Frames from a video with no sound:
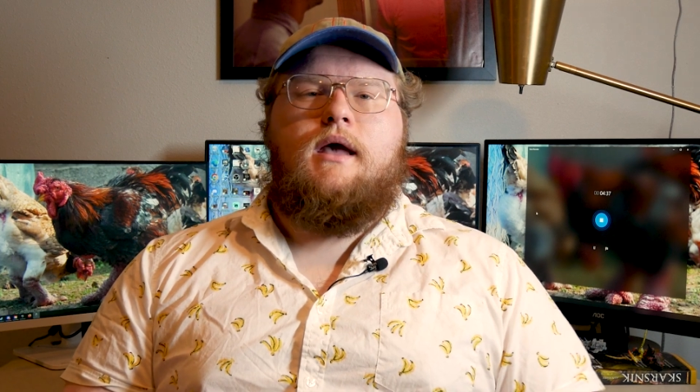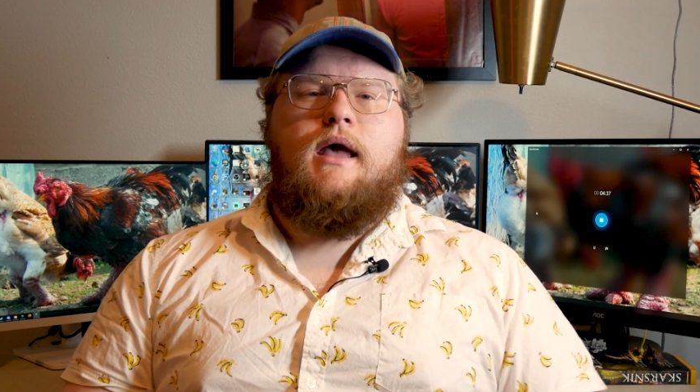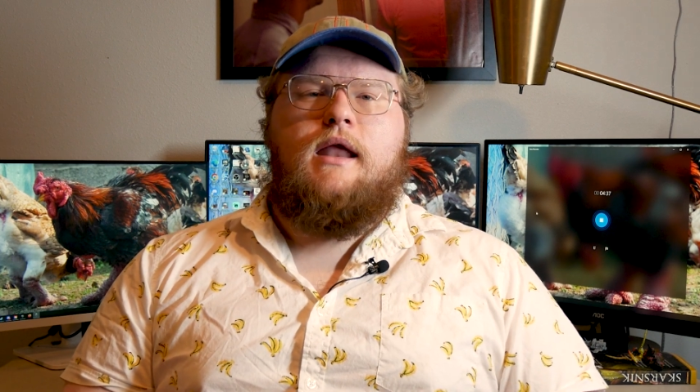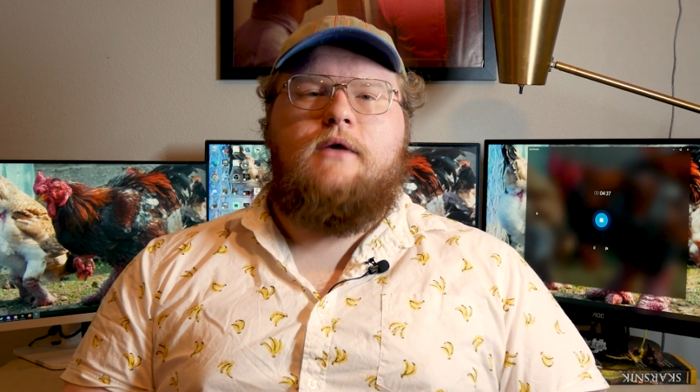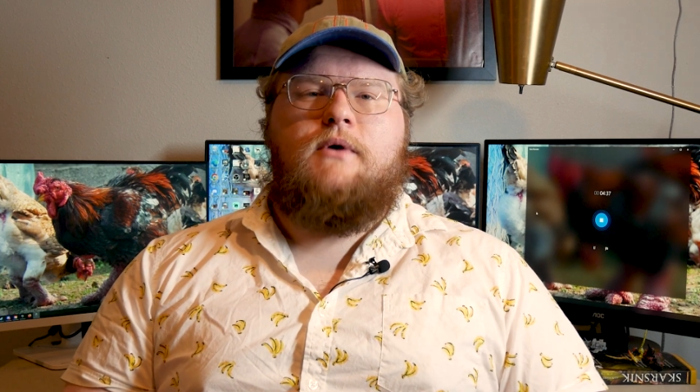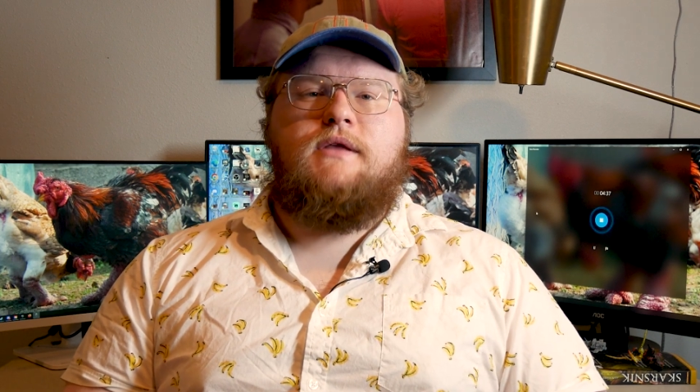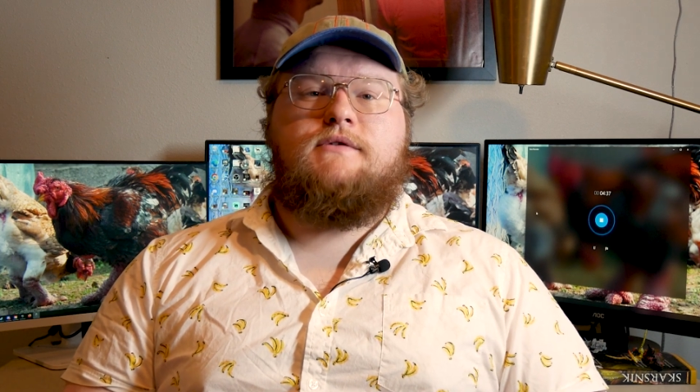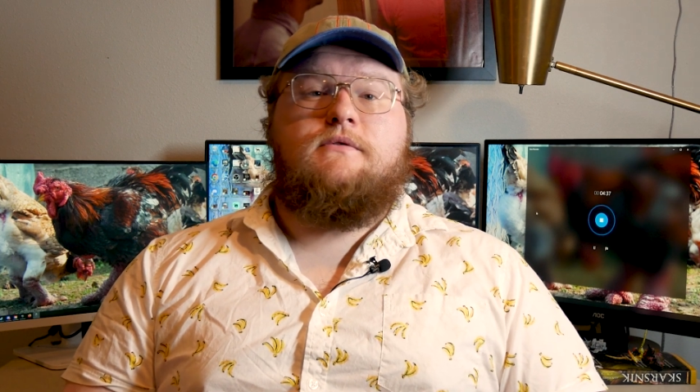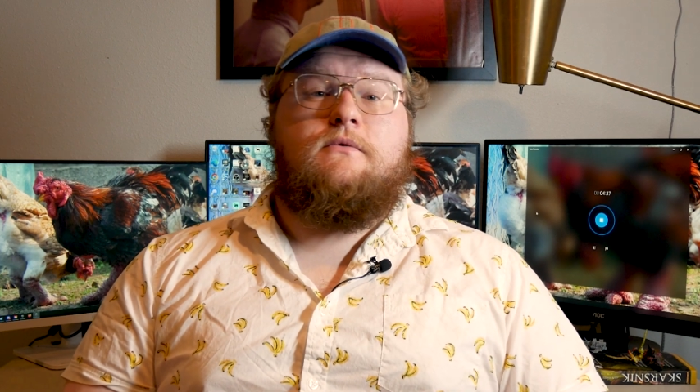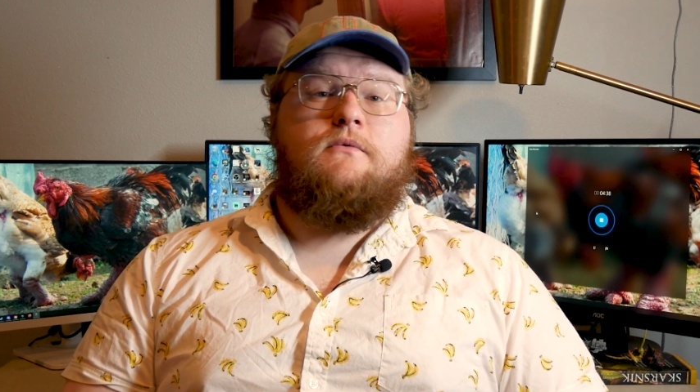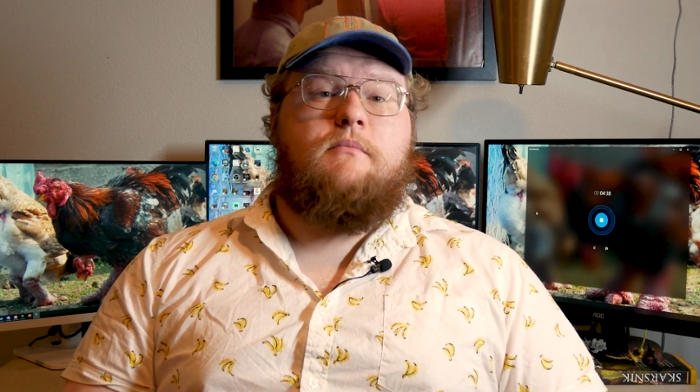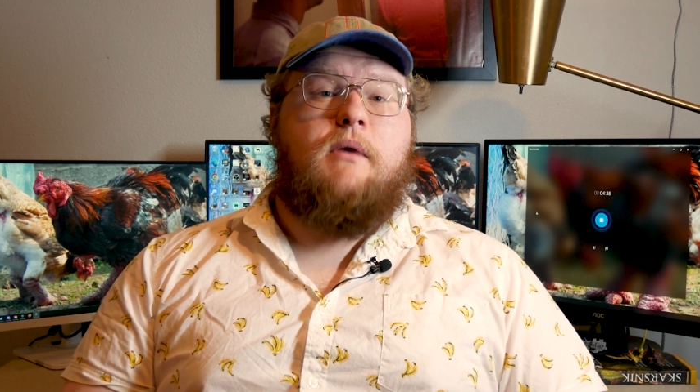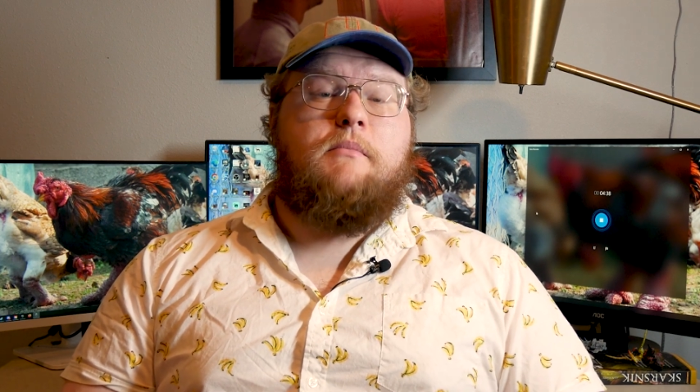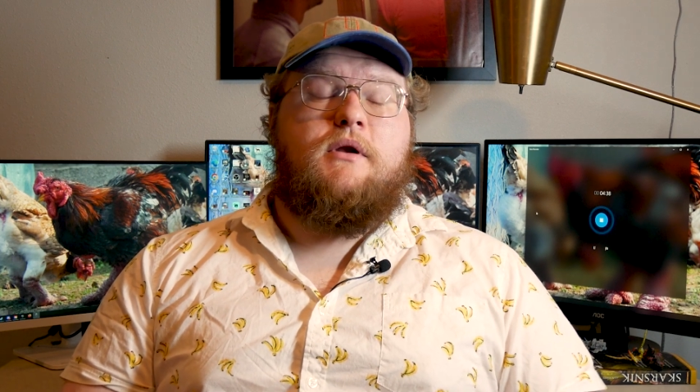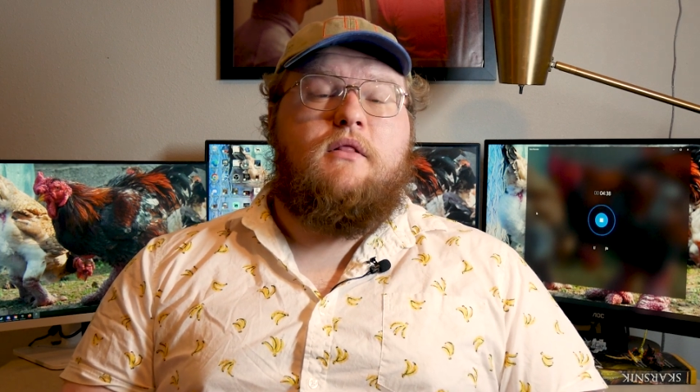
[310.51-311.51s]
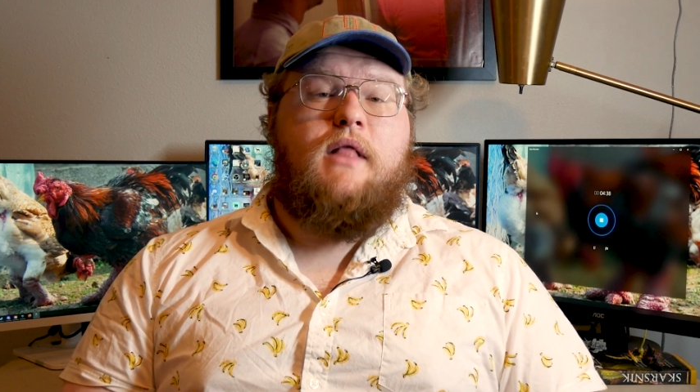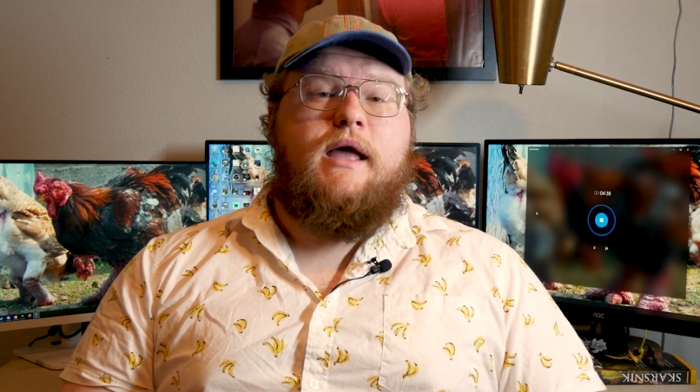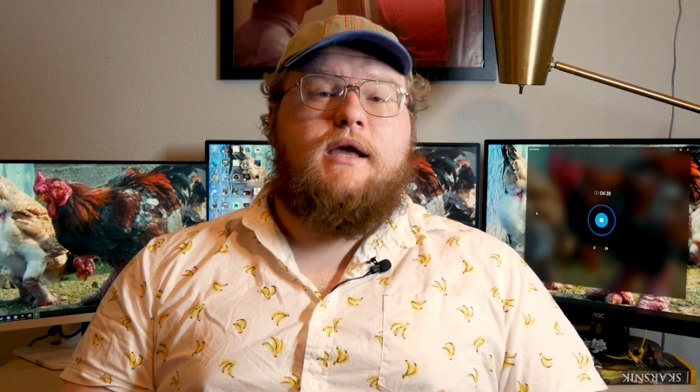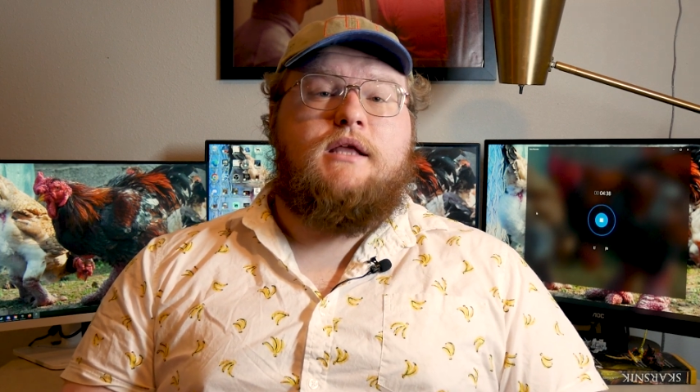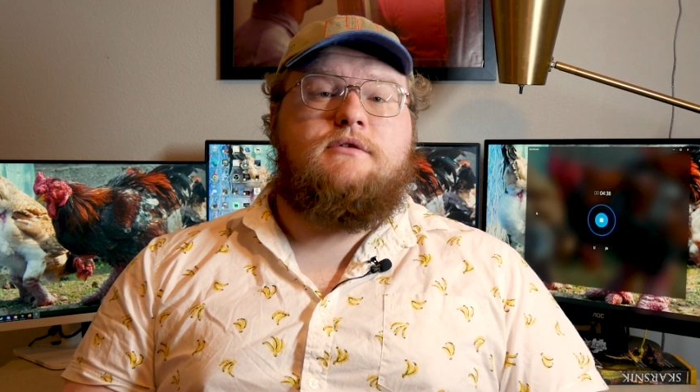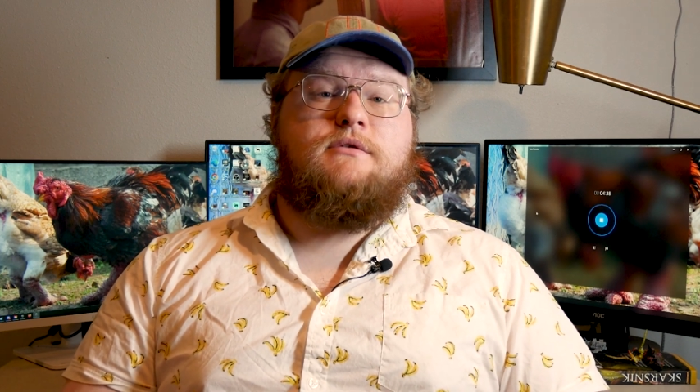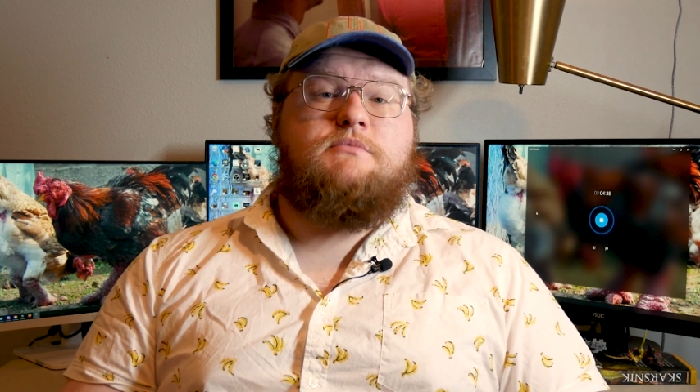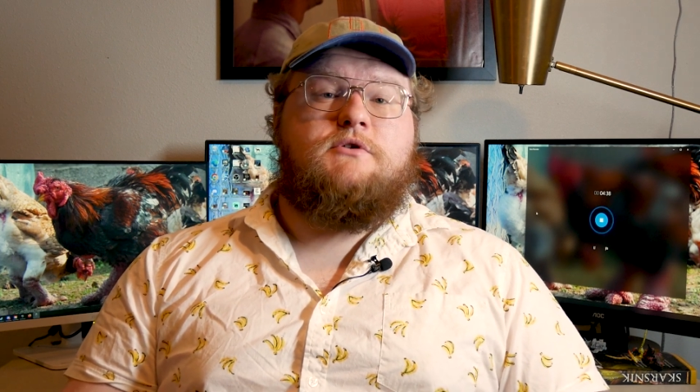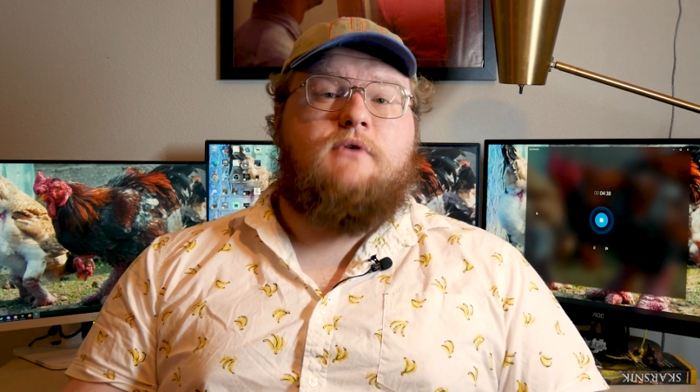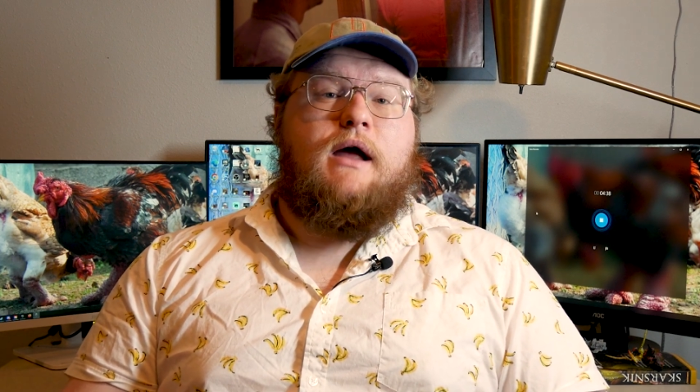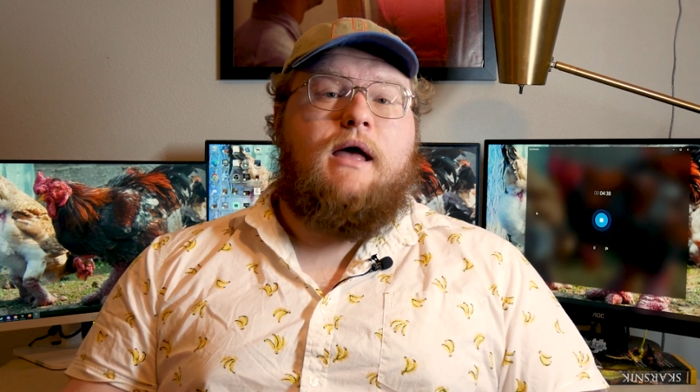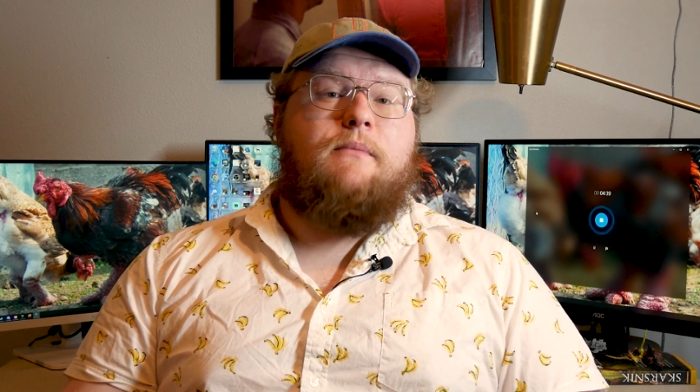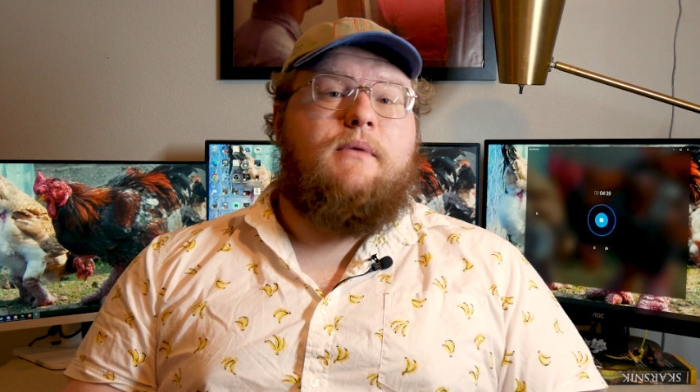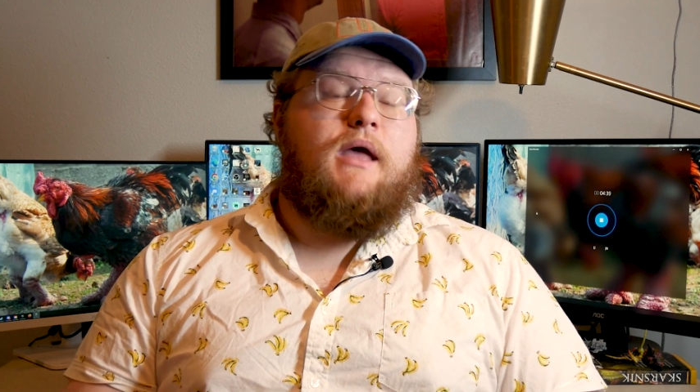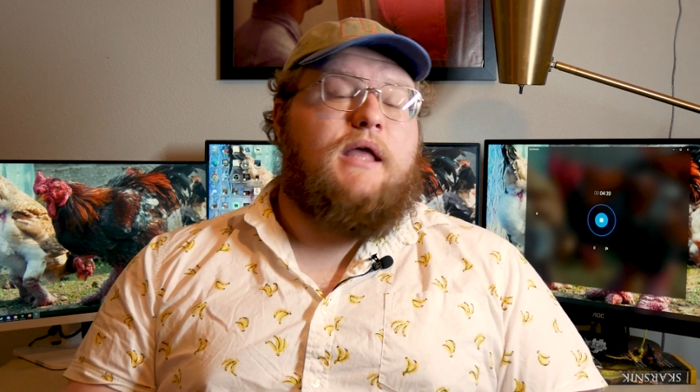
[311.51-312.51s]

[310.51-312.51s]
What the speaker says: Anyways, remember to like and subscribe,